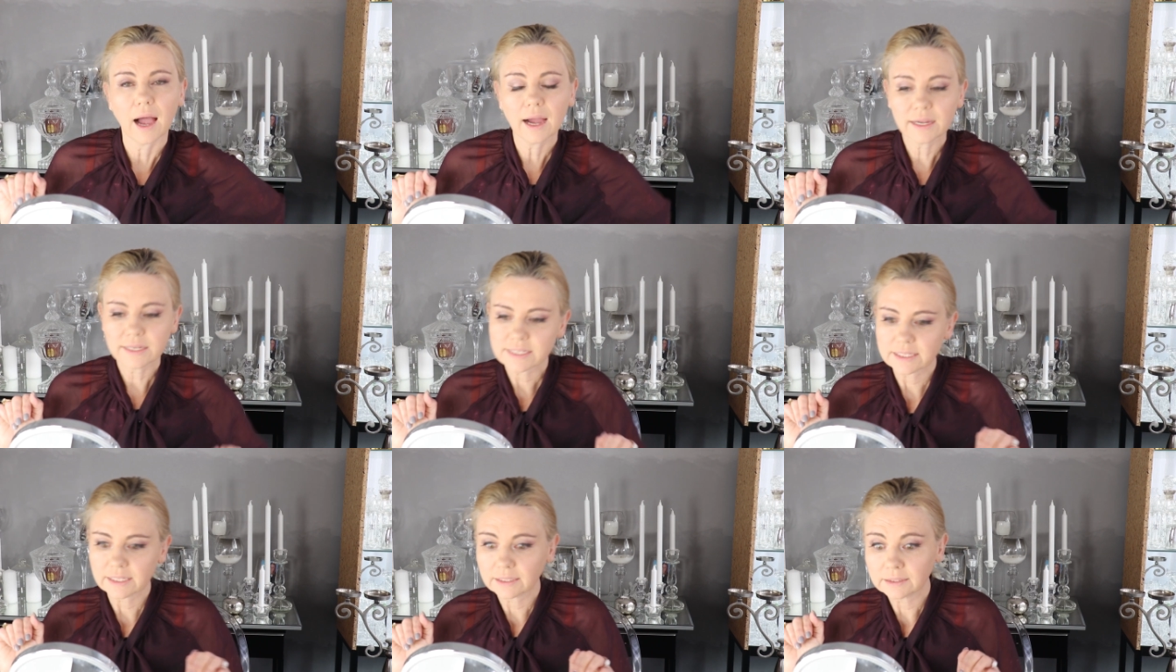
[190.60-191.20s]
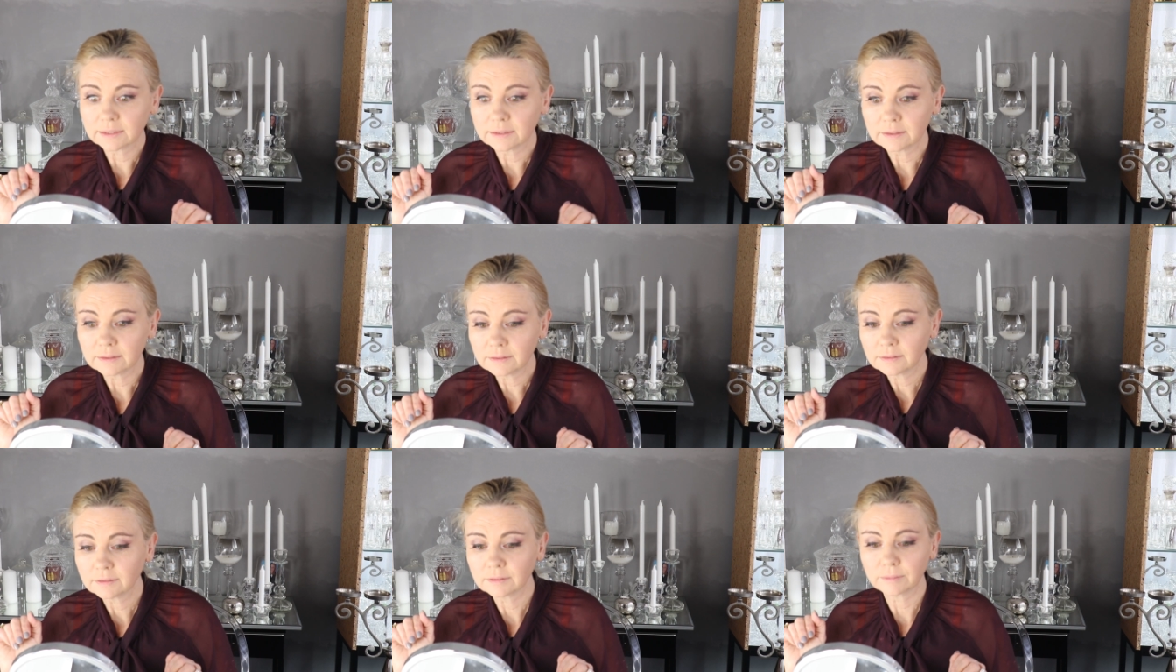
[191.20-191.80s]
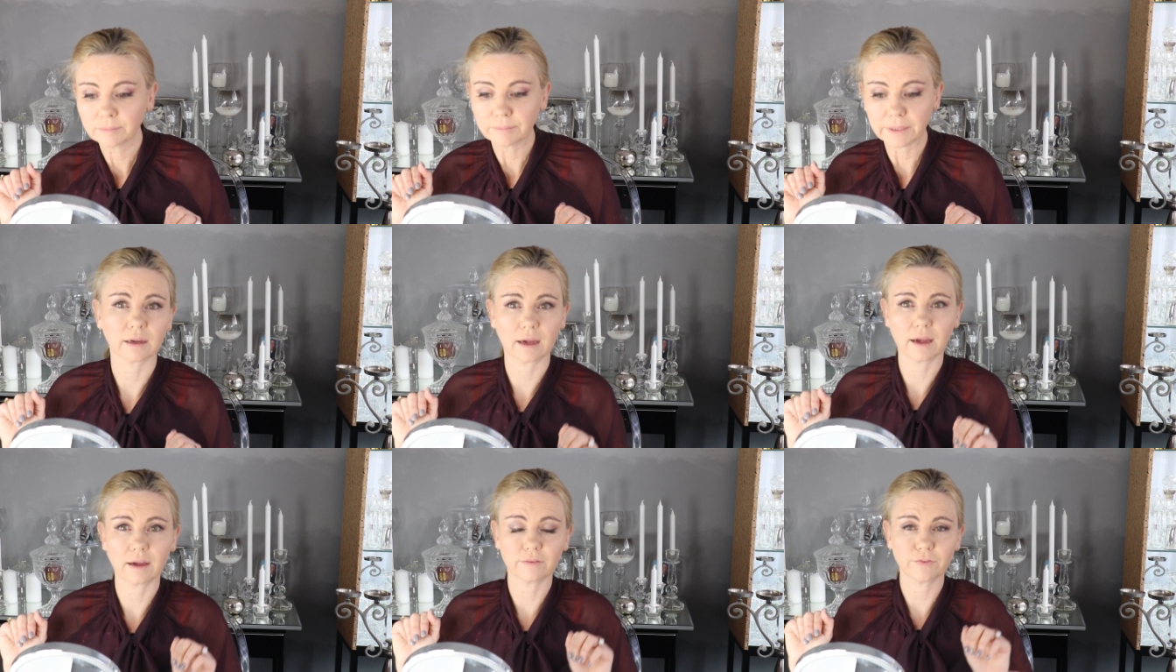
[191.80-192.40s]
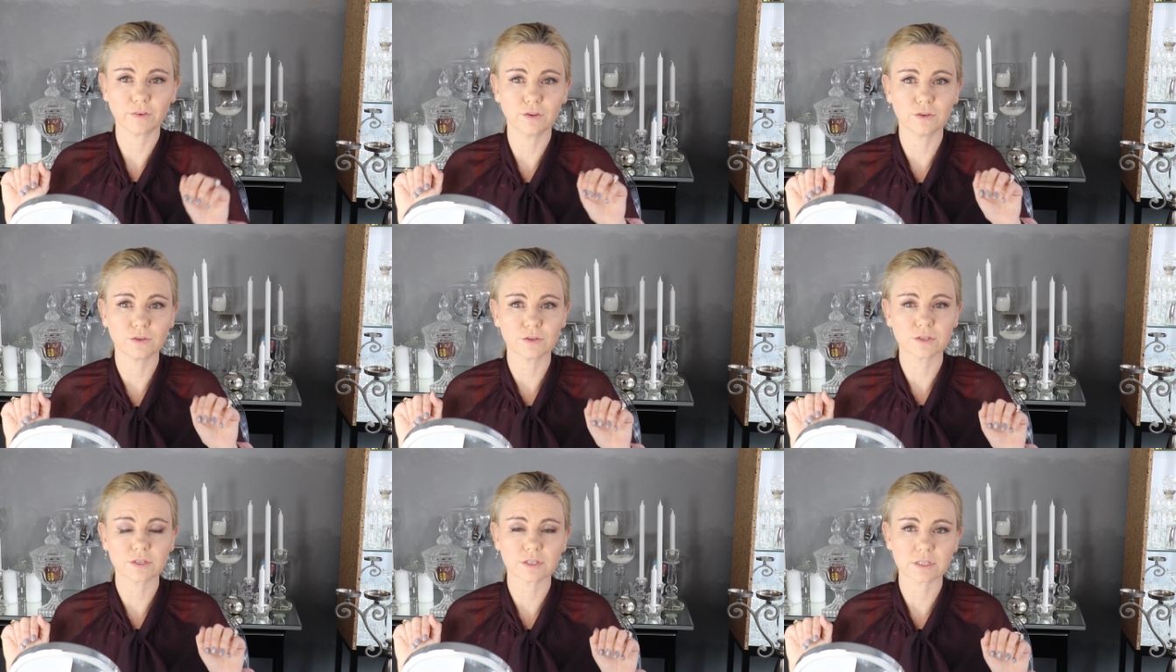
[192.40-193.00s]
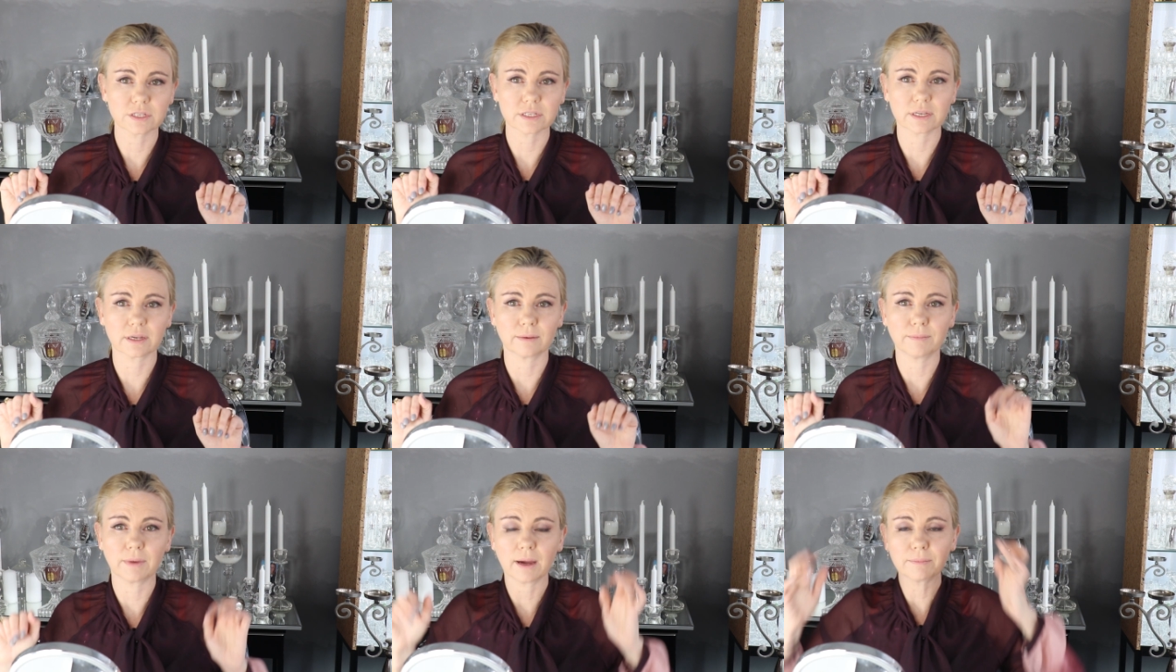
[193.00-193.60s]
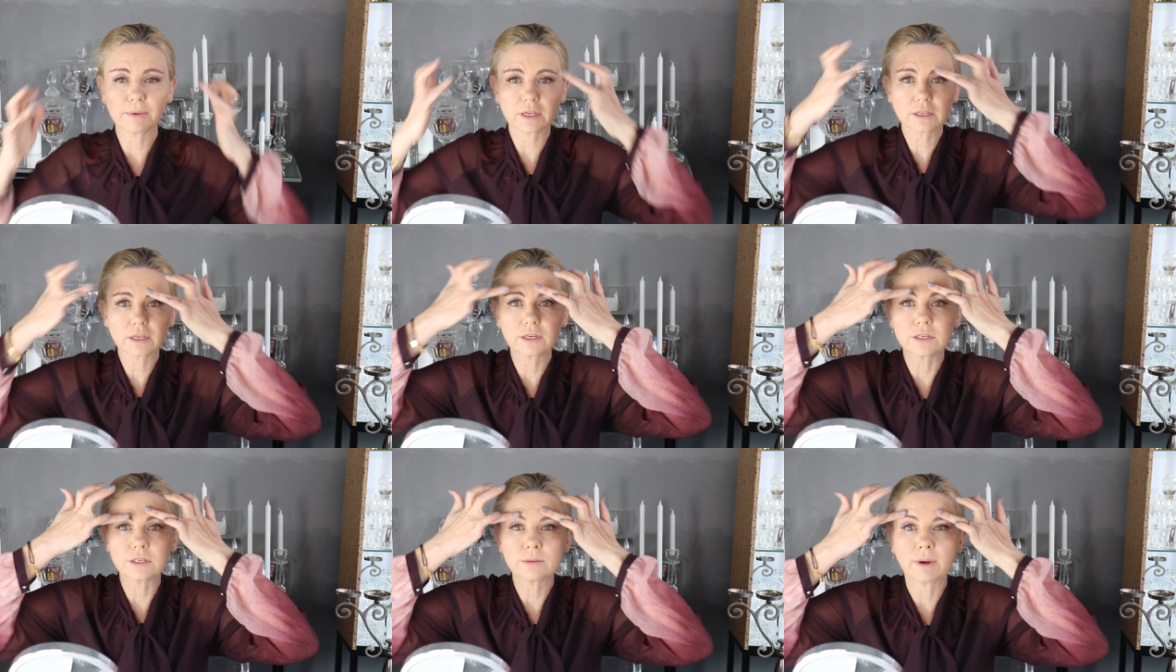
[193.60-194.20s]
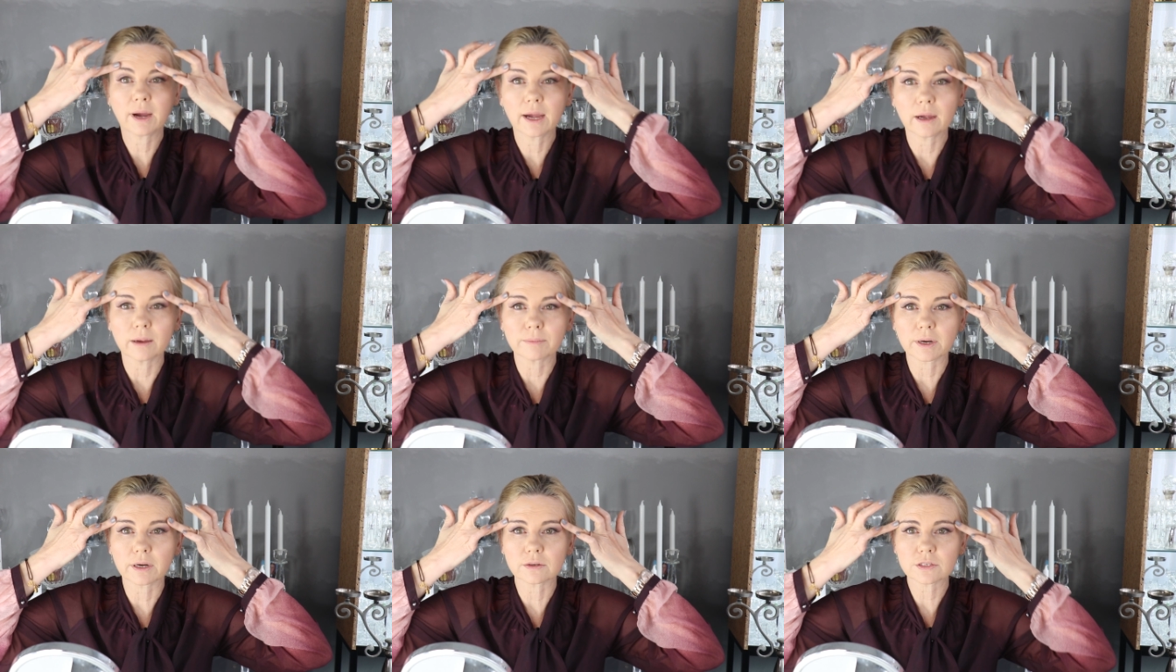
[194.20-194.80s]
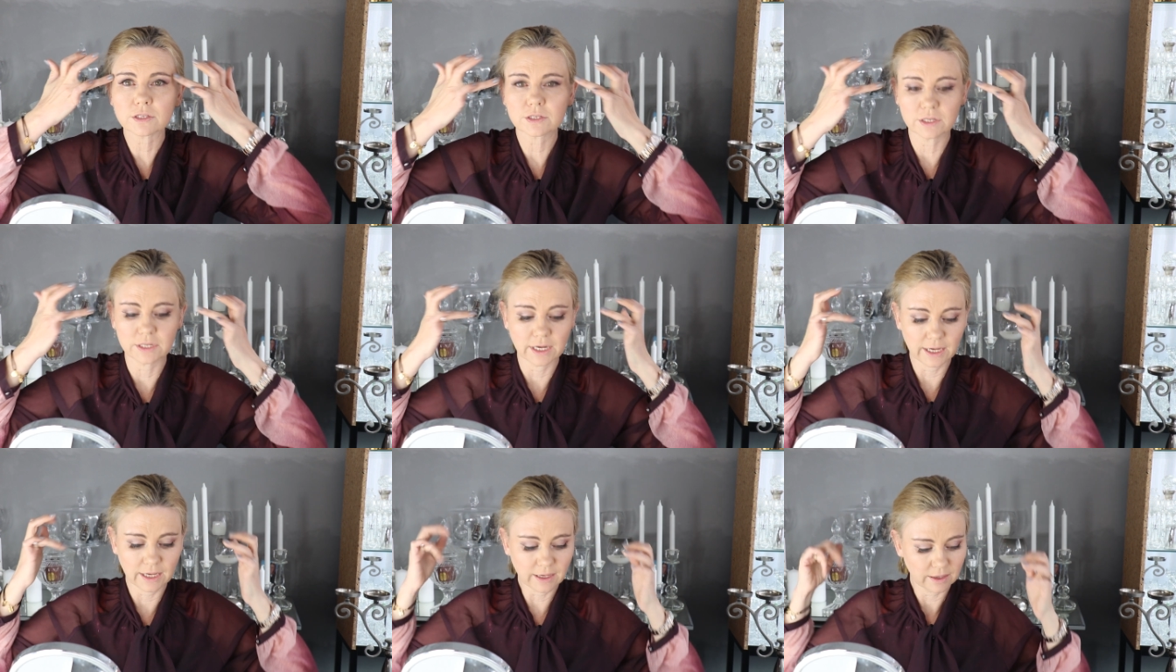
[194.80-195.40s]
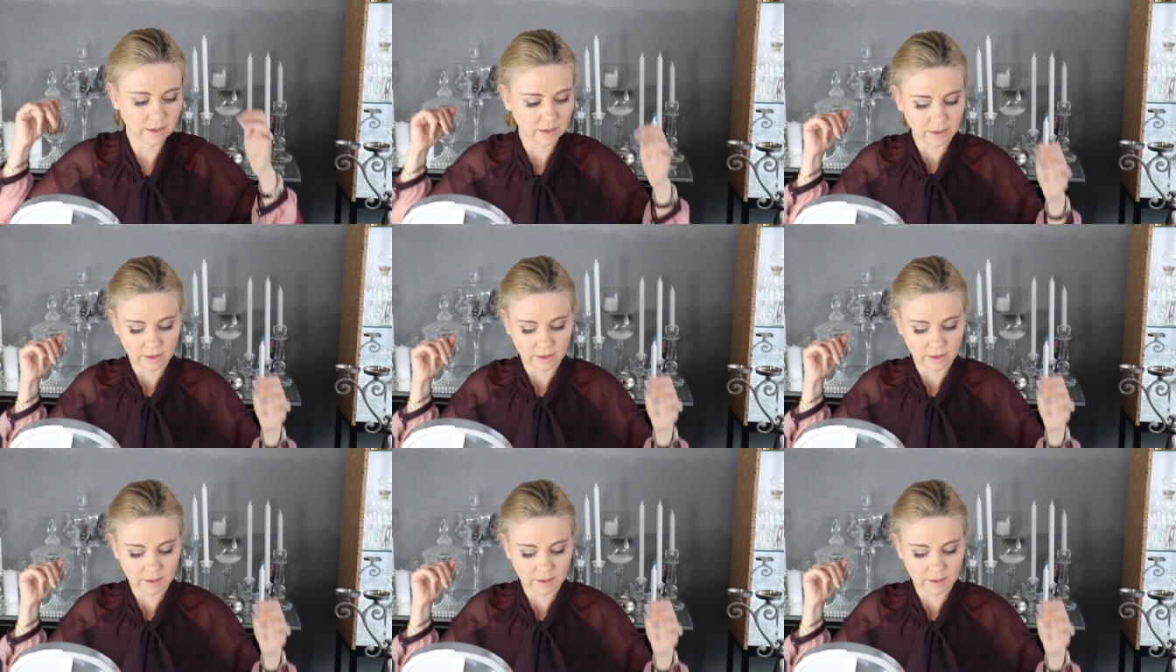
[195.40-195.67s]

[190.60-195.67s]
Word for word: Eyes done. I've used some, I'm not going to do my eyebrows today.